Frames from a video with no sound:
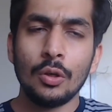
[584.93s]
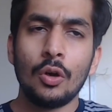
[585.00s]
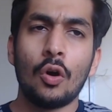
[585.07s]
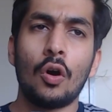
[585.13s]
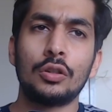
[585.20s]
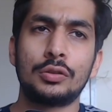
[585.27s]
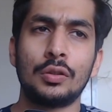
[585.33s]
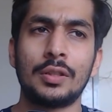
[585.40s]

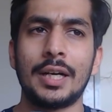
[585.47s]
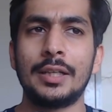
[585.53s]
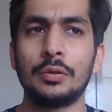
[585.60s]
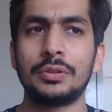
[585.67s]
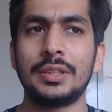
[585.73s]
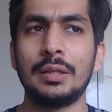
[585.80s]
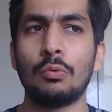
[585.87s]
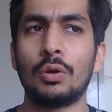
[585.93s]
Also try
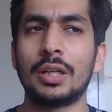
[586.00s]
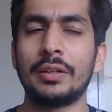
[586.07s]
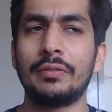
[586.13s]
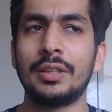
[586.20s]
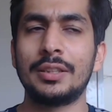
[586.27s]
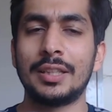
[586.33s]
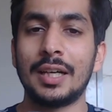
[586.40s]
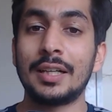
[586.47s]
to see
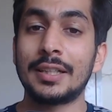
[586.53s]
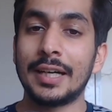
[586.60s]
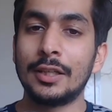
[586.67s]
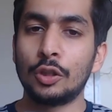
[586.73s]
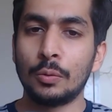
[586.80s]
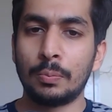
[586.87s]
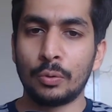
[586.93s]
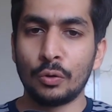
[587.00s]
whatever they are
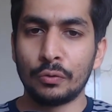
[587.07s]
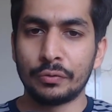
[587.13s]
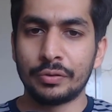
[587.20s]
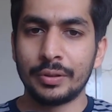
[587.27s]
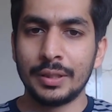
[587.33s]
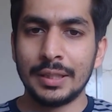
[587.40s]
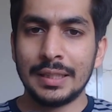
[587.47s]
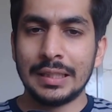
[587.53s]
trying to
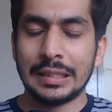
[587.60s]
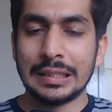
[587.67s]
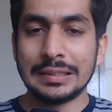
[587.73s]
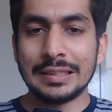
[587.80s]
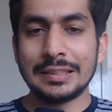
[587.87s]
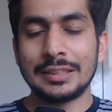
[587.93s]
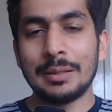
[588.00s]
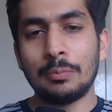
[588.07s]
prove.
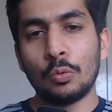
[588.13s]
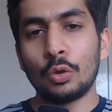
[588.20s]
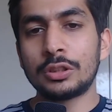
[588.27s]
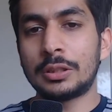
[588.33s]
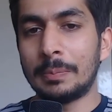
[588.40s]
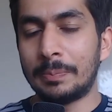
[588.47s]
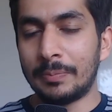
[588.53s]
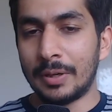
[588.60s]
Is it the
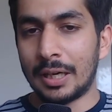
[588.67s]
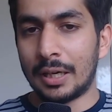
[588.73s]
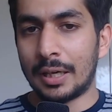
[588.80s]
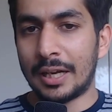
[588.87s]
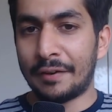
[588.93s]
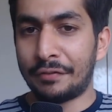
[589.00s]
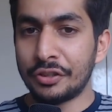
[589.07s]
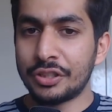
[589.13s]
most
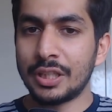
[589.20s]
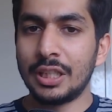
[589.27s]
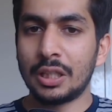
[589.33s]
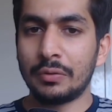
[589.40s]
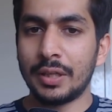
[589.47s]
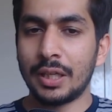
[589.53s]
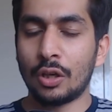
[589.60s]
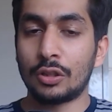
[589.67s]
efficient
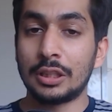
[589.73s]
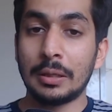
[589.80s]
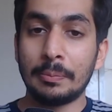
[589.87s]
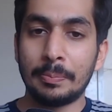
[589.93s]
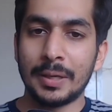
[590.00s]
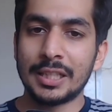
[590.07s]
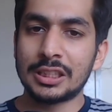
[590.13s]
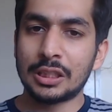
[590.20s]
way or the
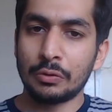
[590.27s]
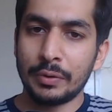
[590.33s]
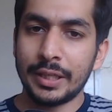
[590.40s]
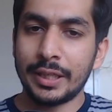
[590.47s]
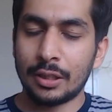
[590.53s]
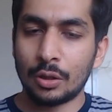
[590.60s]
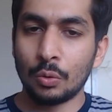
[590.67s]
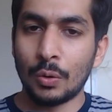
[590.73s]
best
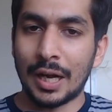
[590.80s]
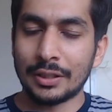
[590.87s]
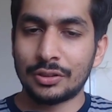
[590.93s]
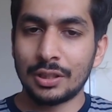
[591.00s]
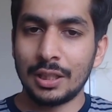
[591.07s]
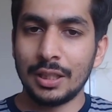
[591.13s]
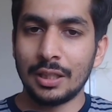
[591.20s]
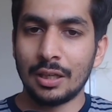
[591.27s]
way to
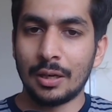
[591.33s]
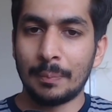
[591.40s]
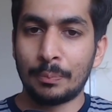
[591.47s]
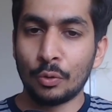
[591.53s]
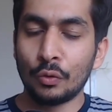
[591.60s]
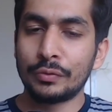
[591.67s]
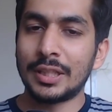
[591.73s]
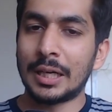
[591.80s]
actually
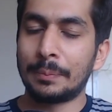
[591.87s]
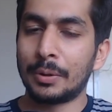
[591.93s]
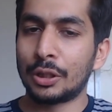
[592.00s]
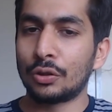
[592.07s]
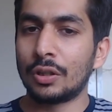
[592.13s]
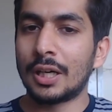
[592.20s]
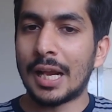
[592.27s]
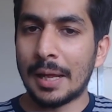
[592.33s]
prove that
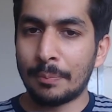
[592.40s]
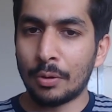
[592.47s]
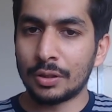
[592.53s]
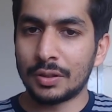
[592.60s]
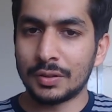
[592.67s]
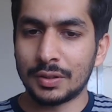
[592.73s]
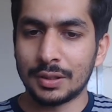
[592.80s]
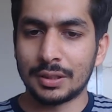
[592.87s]
particular
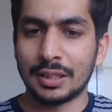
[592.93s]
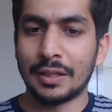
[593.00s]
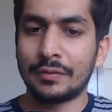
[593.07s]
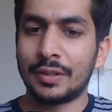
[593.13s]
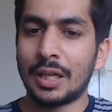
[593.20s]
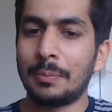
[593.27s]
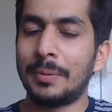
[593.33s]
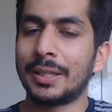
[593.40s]
hypothesis?
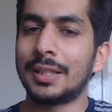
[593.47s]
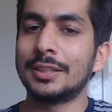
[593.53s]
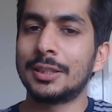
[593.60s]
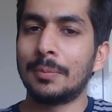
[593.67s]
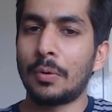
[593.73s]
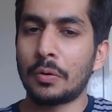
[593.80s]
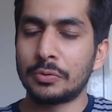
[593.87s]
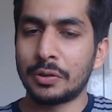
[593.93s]
If they are making
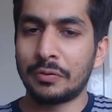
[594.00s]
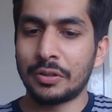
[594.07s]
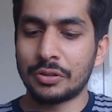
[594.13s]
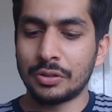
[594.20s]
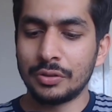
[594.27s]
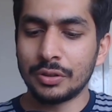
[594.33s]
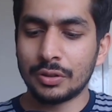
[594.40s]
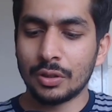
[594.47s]
some
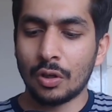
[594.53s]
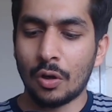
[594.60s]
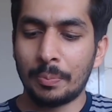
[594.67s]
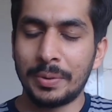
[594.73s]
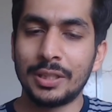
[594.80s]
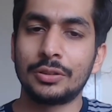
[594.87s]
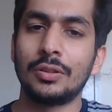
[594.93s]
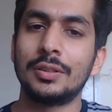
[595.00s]
observations
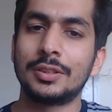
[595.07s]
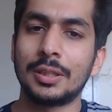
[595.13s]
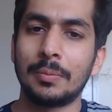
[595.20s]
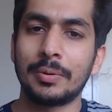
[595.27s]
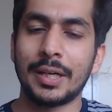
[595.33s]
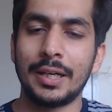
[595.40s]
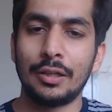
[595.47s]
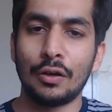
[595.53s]
based on
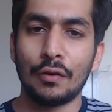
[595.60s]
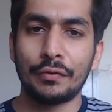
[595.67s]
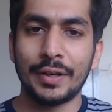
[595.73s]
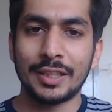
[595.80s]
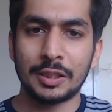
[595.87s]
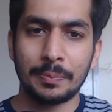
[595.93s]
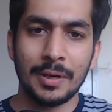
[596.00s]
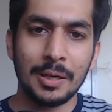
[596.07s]
some kind of
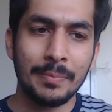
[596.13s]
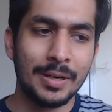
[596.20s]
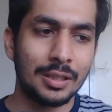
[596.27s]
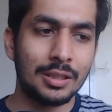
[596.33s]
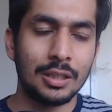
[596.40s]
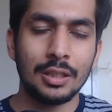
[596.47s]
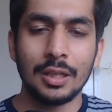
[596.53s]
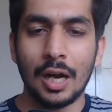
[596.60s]

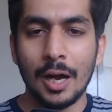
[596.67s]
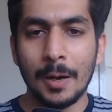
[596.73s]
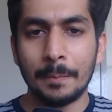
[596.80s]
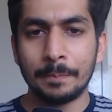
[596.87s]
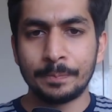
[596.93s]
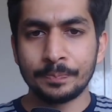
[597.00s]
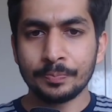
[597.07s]
experimental